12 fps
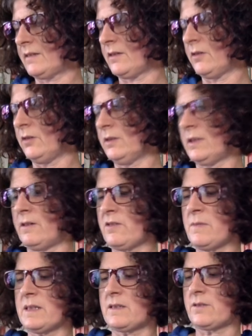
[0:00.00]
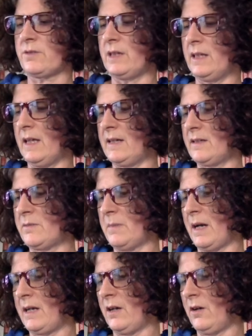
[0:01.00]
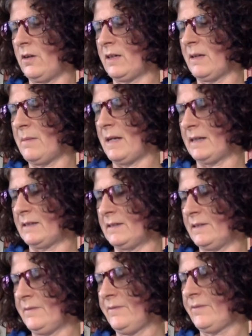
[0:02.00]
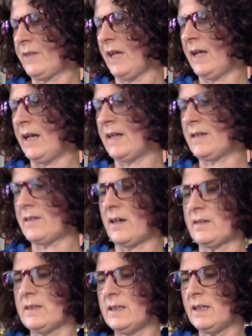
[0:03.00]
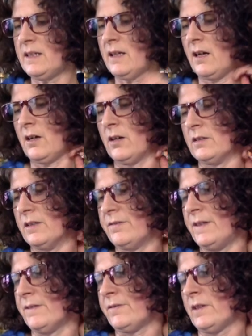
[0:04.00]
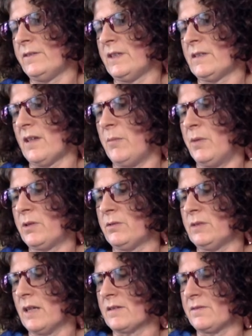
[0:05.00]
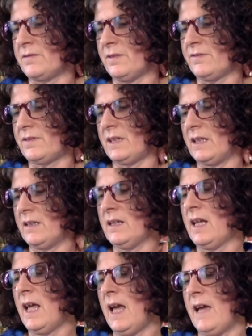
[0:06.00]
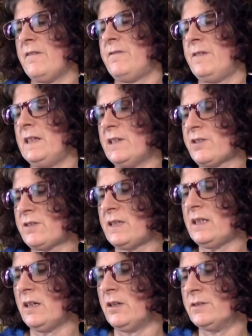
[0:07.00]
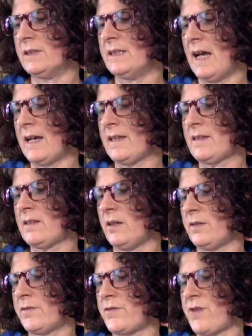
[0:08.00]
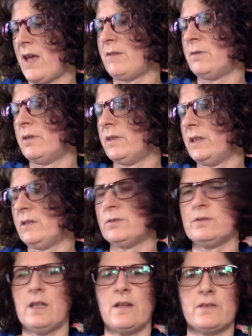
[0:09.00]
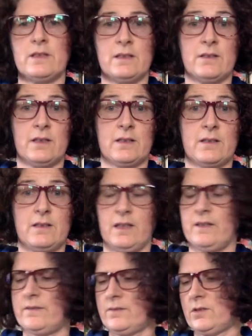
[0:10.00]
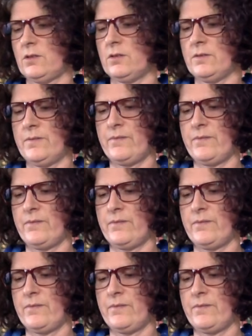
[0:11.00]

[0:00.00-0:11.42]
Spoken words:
called Christmas Tree, and it's by Olga Maxden. And I started it on the 5th of December 2015 and finished it on the 9th of January 2016. So,